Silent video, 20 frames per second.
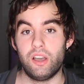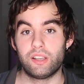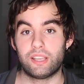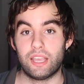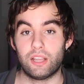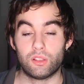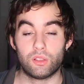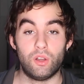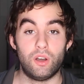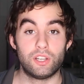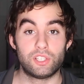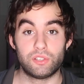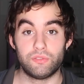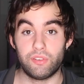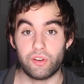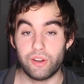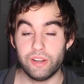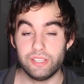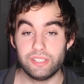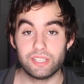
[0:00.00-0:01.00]
get launched
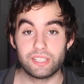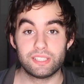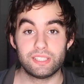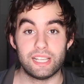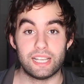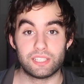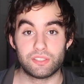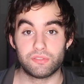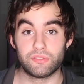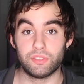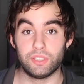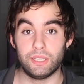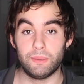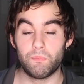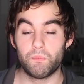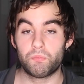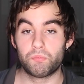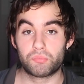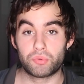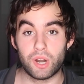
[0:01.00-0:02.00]
very successfully,
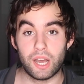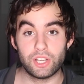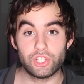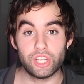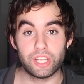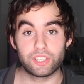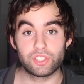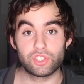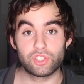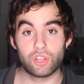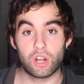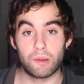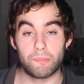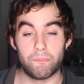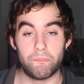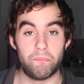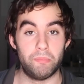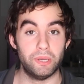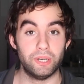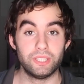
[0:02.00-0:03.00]
projects
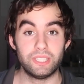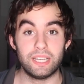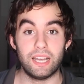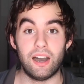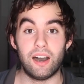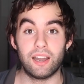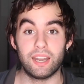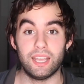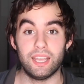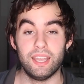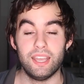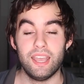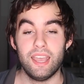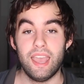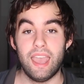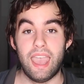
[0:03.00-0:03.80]
start building on it,